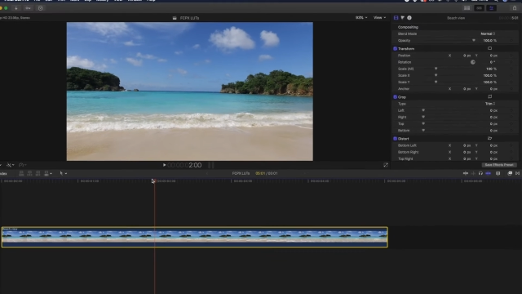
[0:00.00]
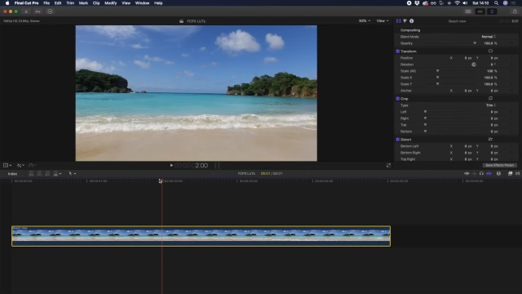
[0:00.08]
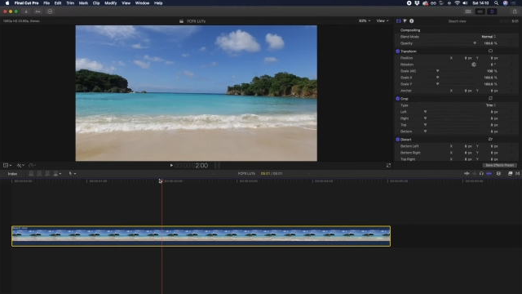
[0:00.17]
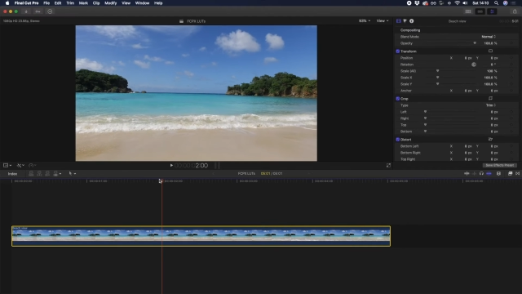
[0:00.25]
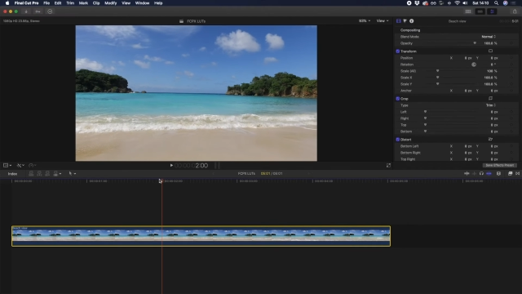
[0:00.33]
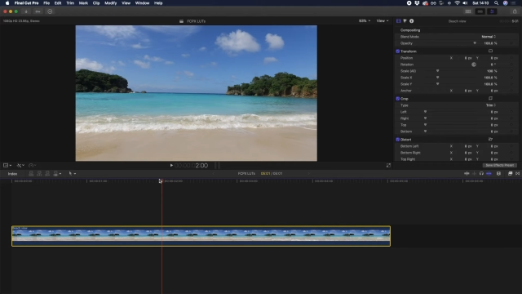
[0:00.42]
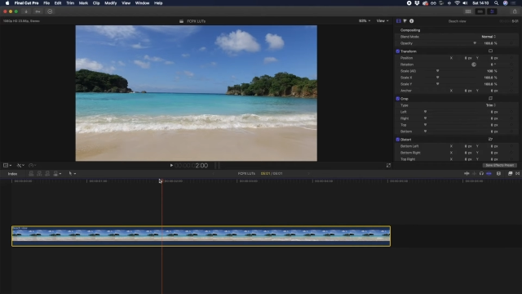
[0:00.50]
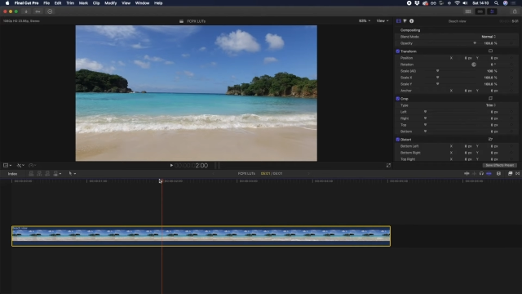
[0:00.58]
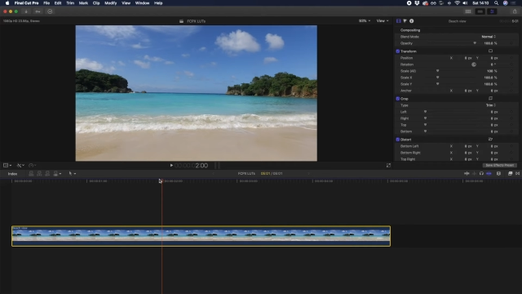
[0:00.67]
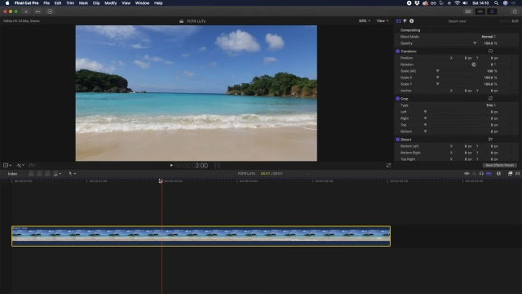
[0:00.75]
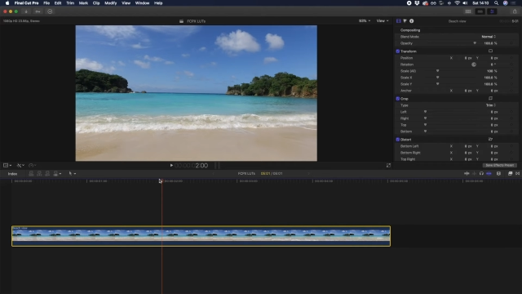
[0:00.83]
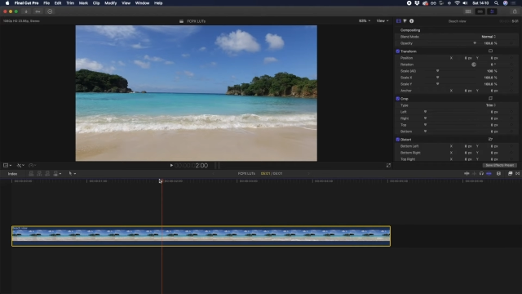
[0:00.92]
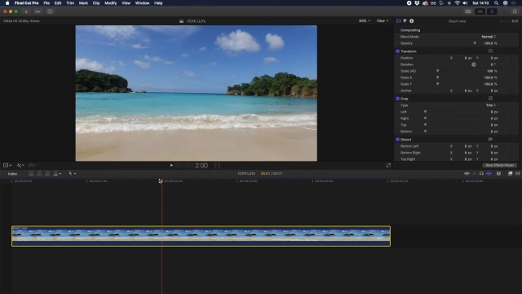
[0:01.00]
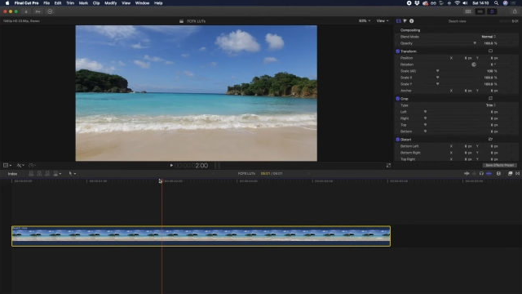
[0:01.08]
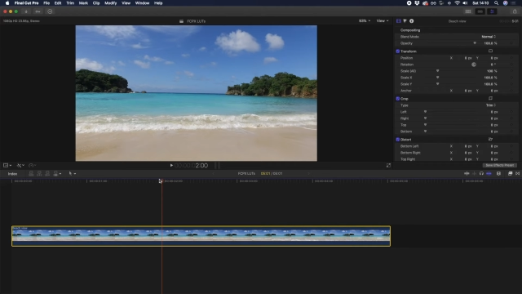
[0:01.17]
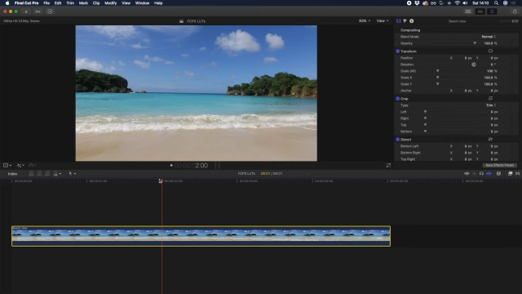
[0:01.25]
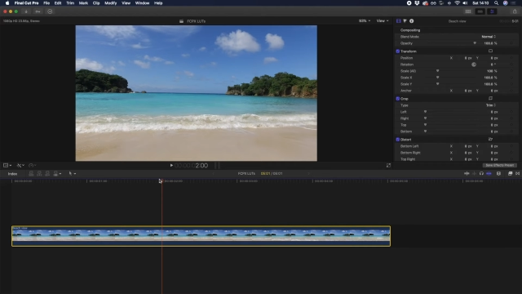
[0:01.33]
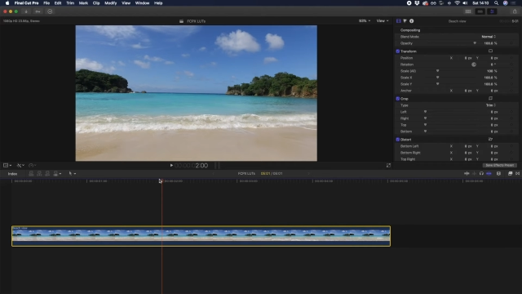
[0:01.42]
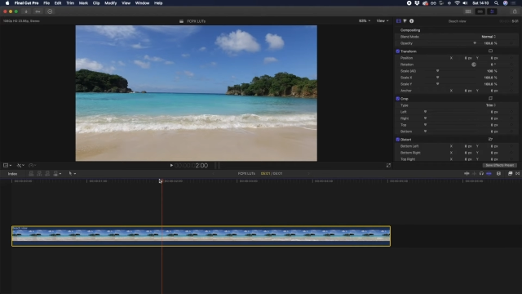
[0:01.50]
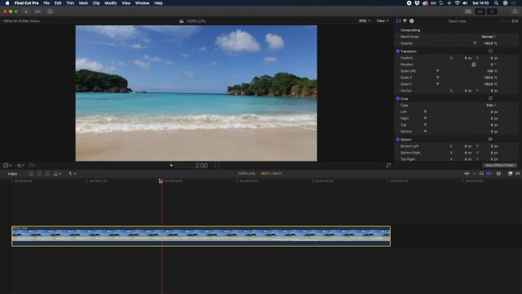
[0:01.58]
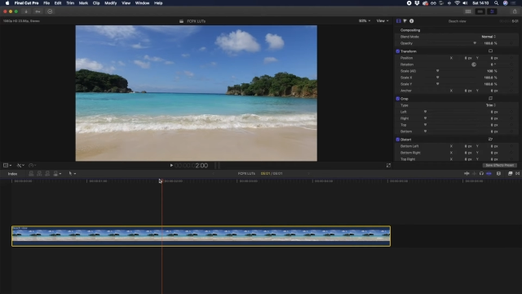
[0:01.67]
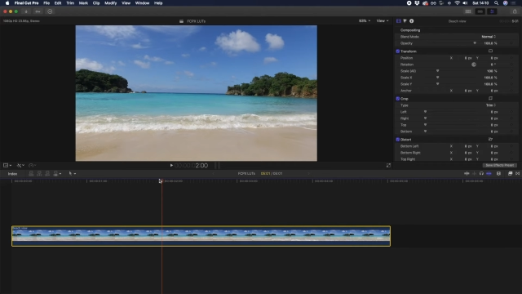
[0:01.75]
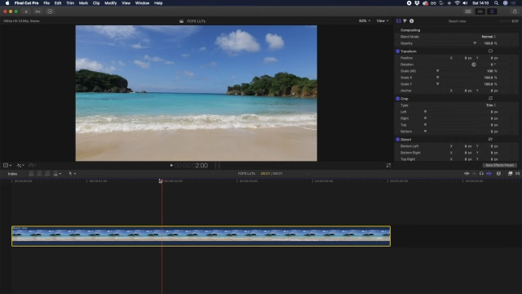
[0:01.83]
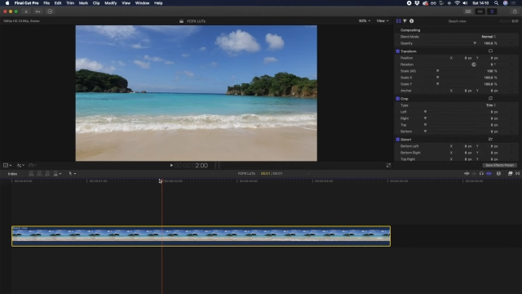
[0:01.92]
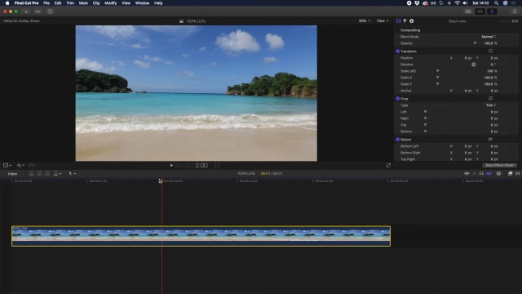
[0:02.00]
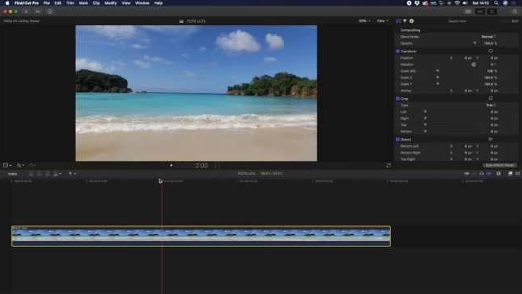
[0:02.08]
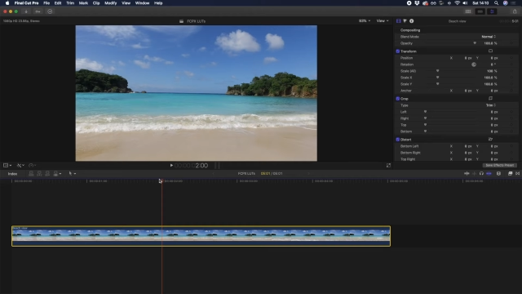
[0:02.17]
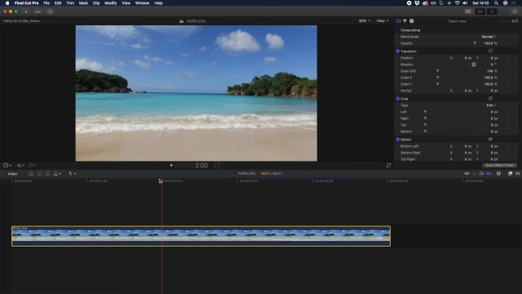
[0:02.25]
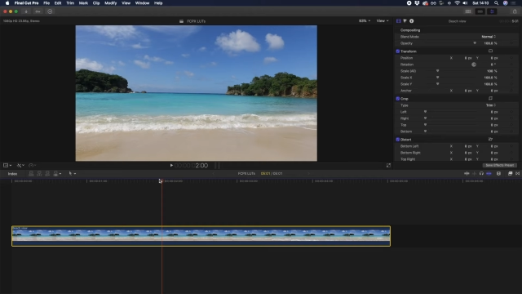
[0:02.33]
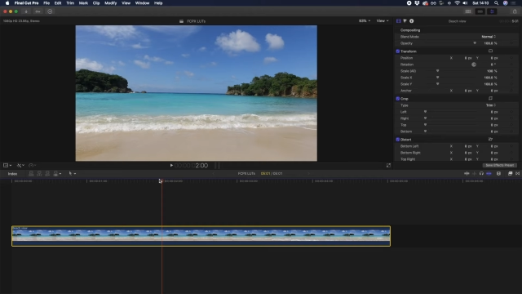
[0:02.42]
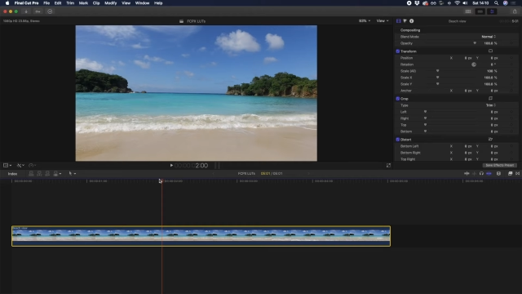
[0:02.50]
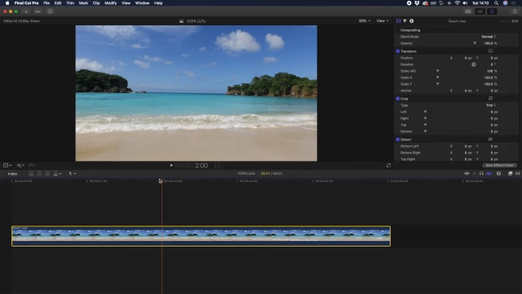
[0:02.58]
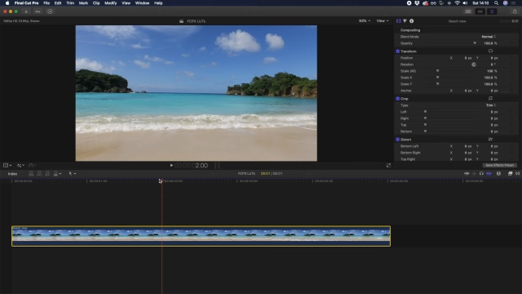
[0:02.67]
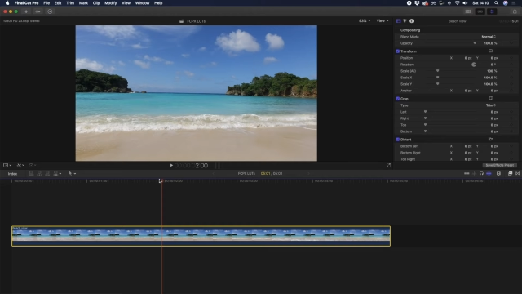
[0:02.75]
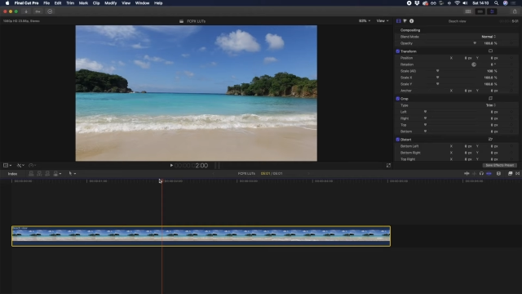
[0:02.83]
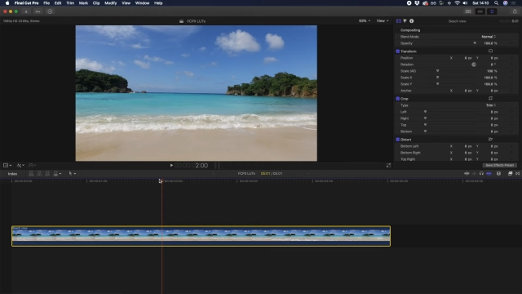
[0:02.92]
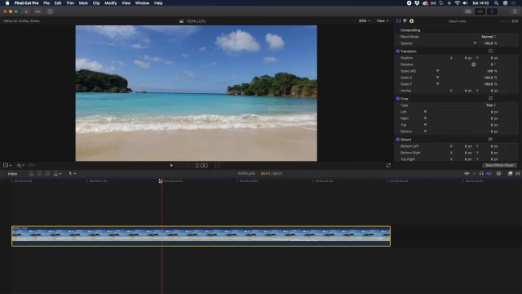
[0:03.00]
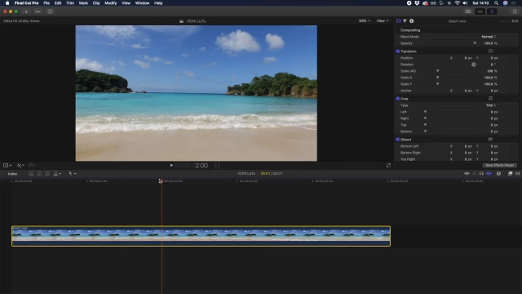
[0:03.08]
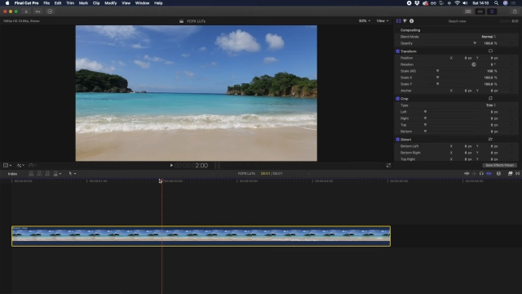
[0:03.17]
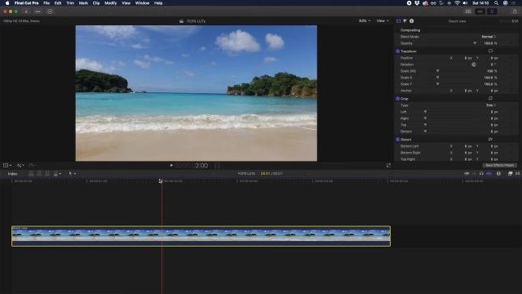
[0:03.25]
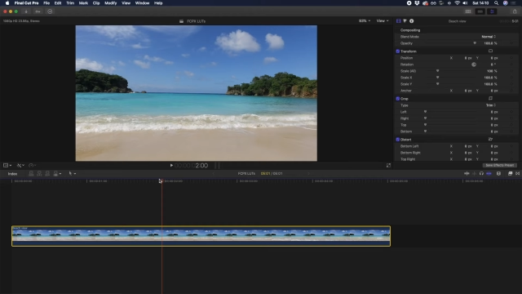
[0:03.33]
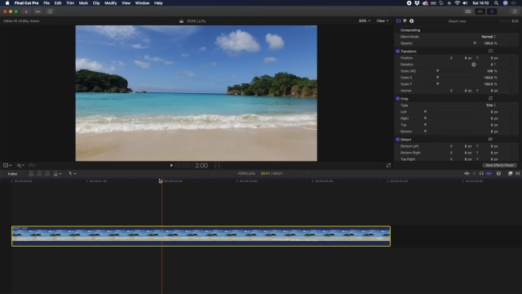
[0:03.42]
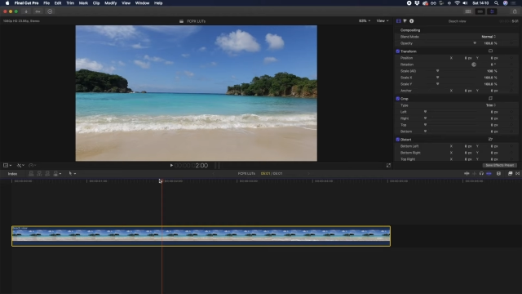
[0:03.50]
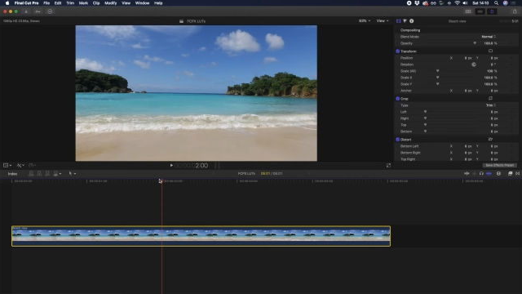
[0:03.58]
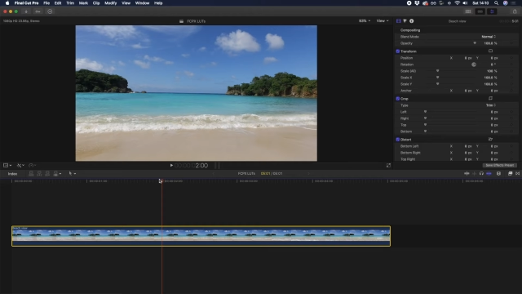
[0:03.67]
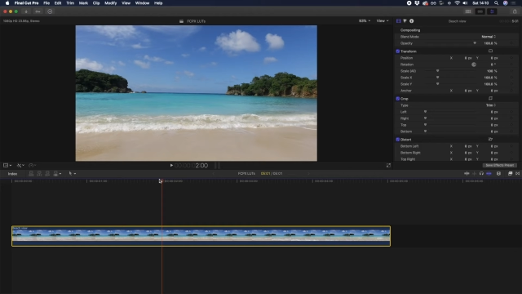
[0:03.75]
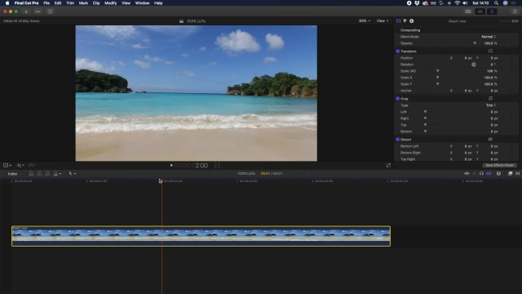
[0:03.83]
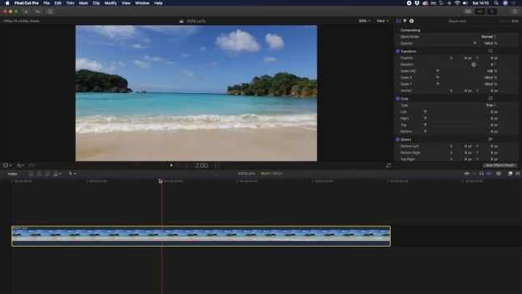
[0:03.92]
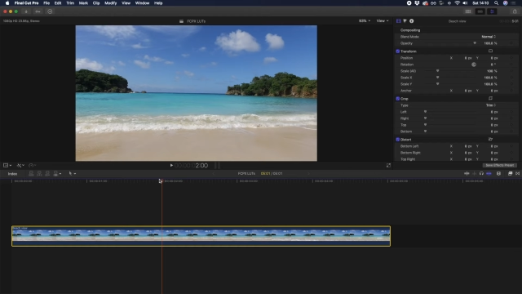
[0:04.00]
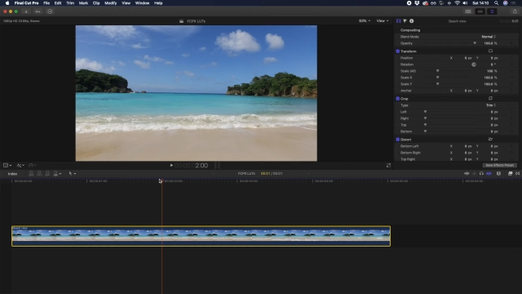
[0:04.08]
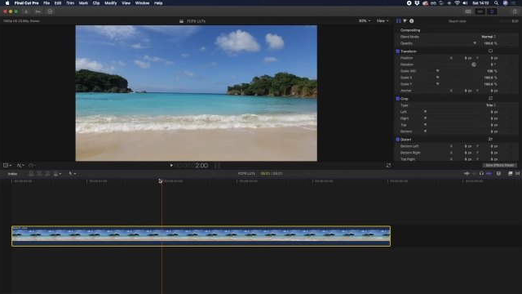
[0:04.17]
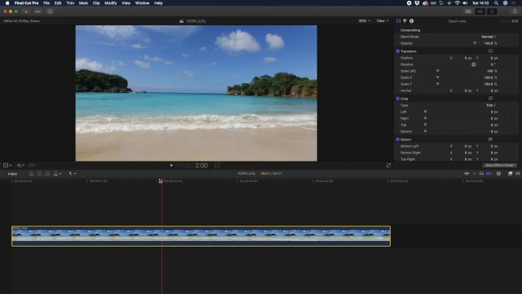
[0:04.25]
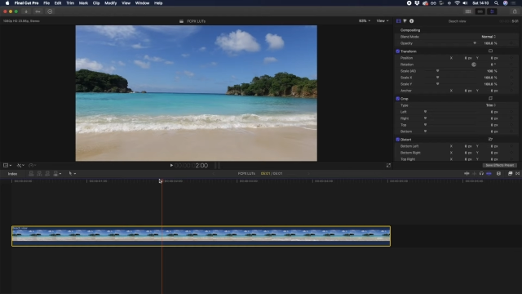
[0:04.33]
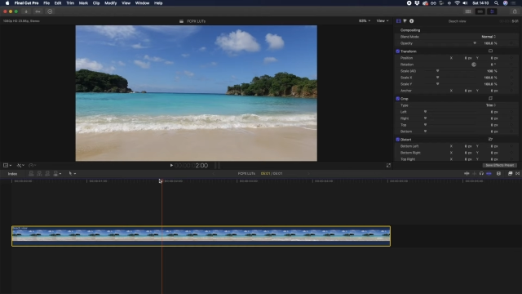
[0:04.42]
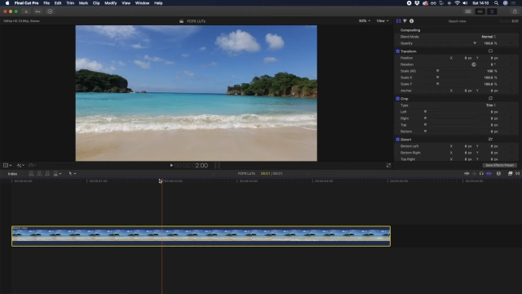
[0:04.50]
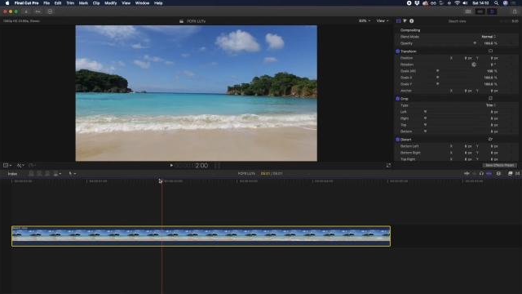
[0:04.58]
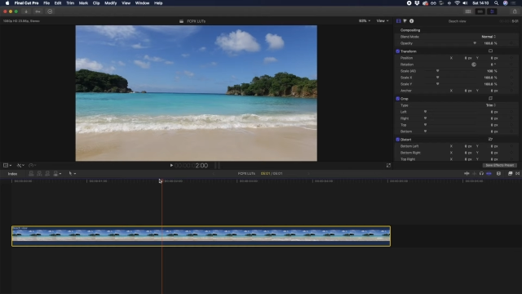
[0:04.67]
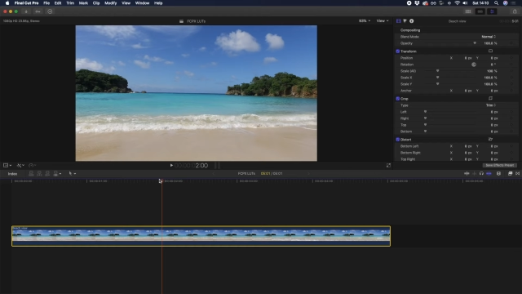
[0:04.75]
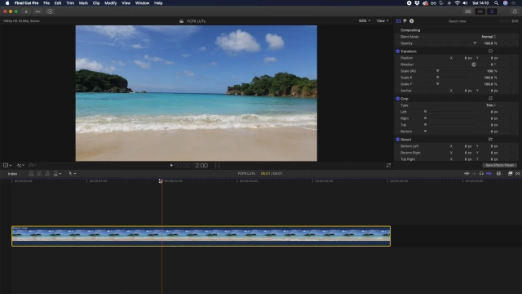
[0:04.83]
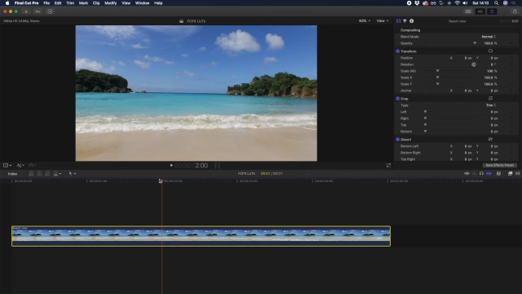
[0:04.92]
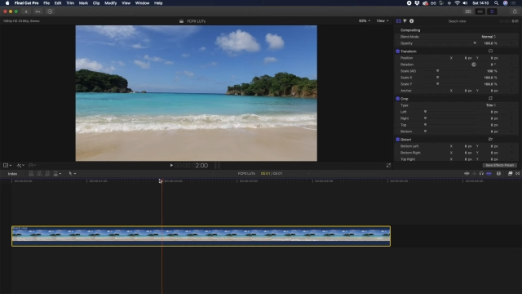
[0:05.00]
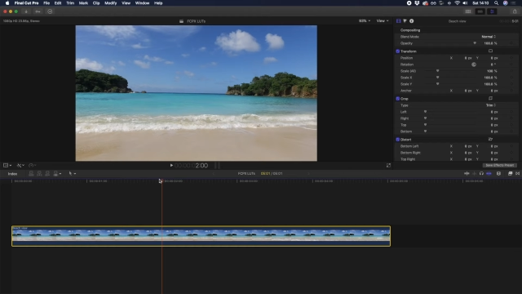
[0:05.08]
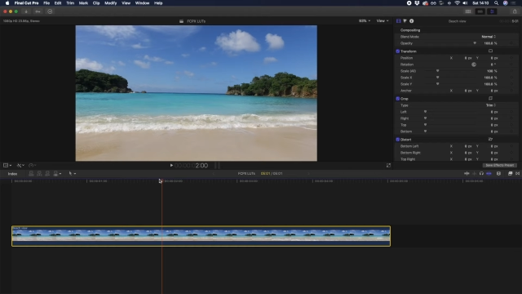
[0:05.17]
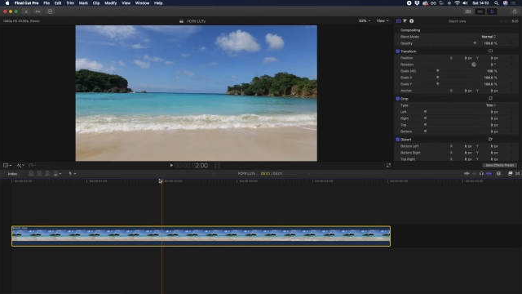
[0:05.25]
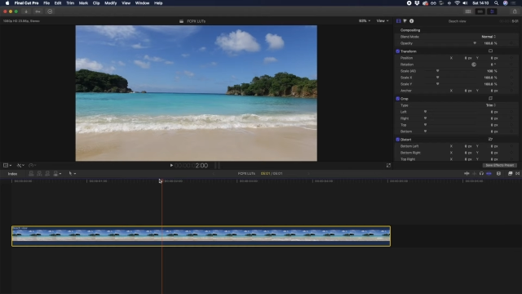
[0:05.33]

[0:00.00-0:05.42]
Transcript: Nobody's mouth can be seen.